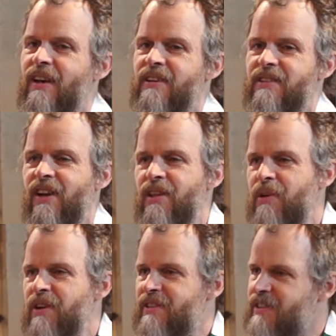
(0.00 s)
So in other
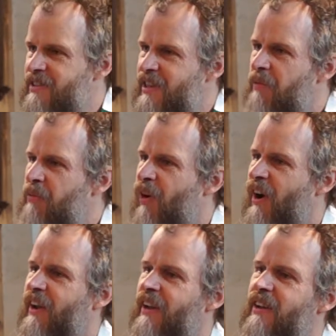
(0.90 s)
words, in some
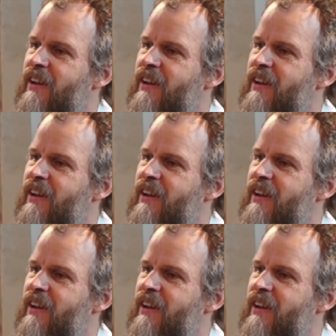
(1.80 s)
way,